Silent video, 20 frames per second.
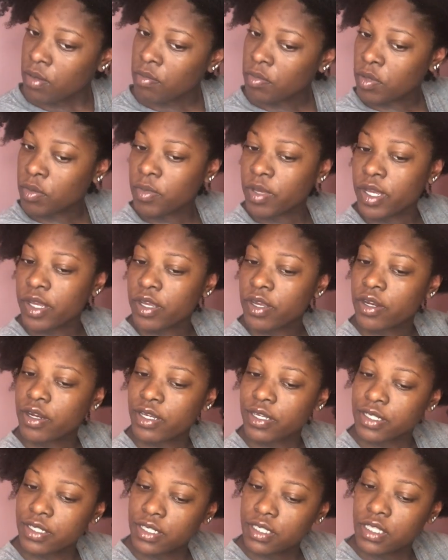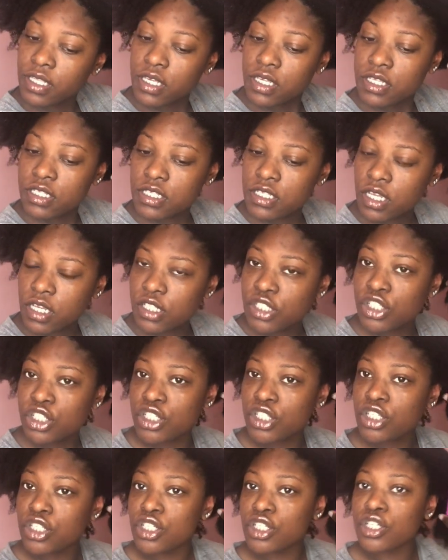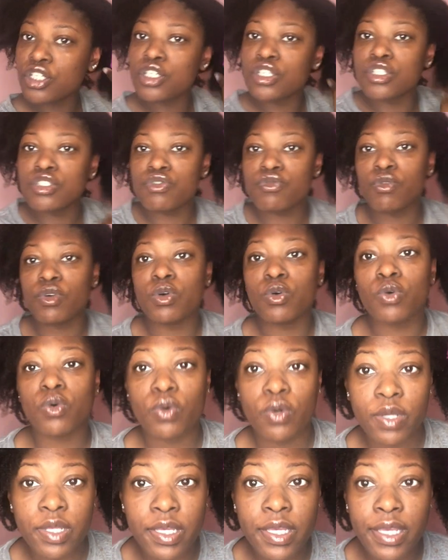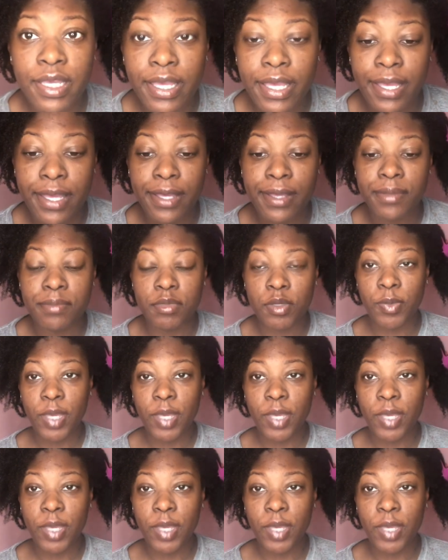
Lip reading: put my hair in sections real quick and be